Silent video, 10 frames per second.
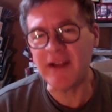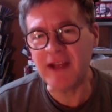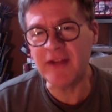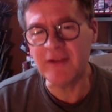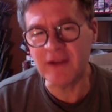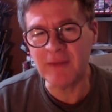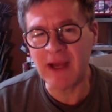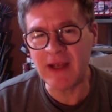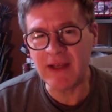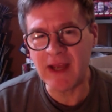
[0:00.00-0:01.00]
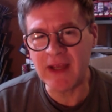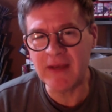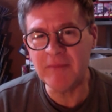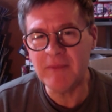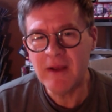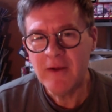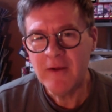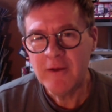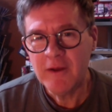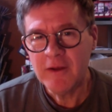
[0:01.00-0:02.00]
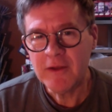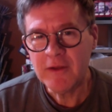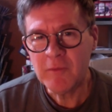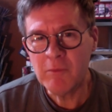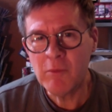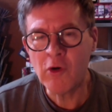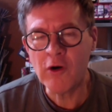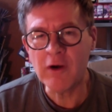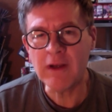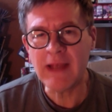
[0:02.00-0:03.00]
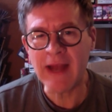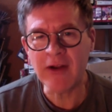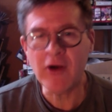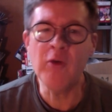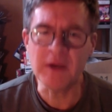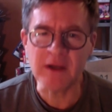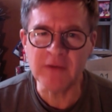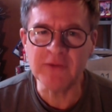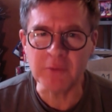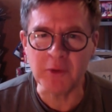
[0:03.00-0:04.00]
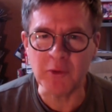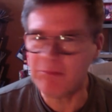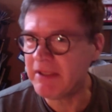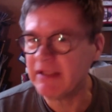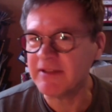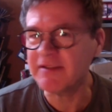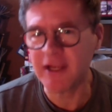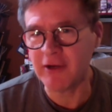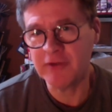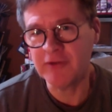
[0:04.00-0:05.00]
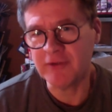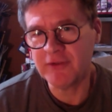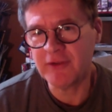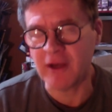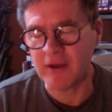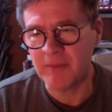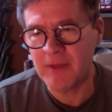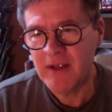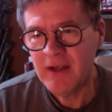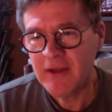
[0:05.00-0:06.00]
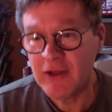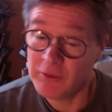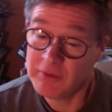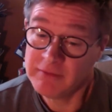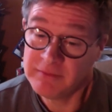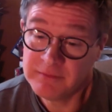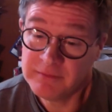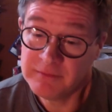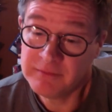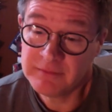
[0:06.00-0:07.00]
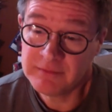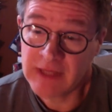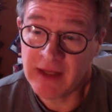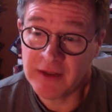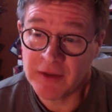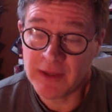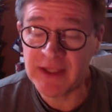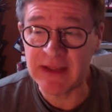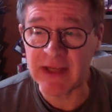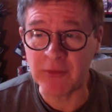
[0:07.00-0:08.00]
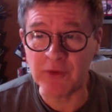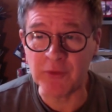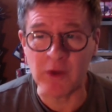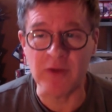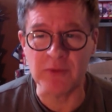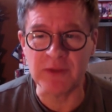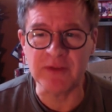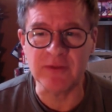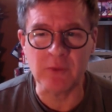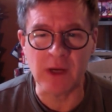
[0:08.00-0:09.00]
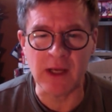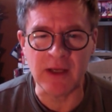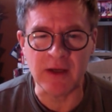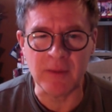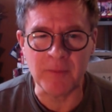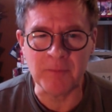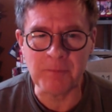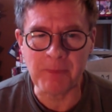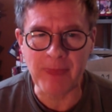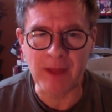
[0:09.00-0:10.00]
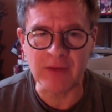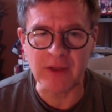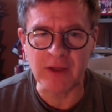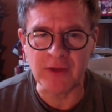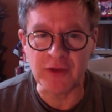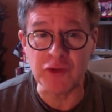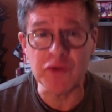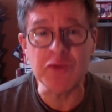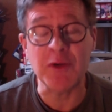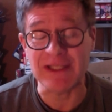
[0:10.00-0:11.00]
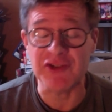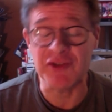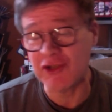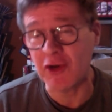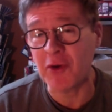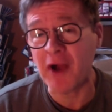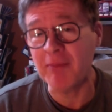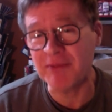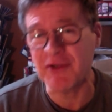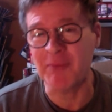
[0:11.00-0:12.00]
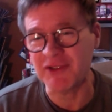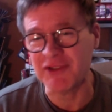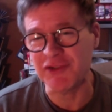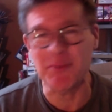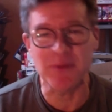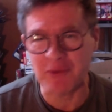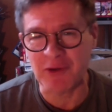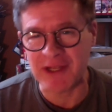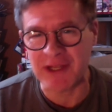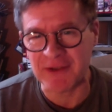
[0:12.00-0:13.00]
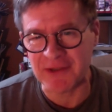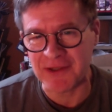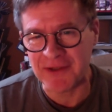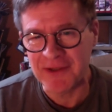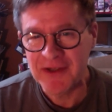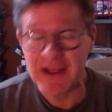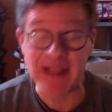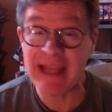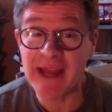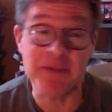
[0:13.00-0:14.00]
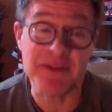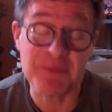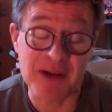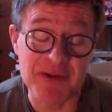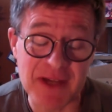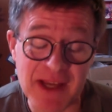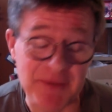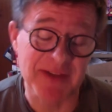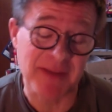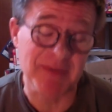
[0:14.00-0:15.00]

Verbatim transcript: And um, I, I am more at home and comfortable with B list characters. Um, you know, I, you know, I think that was one of the reasons why, um, the the Newsboy Legion show up so much in Superboy and uh, and Cadmus, Project Cadmus.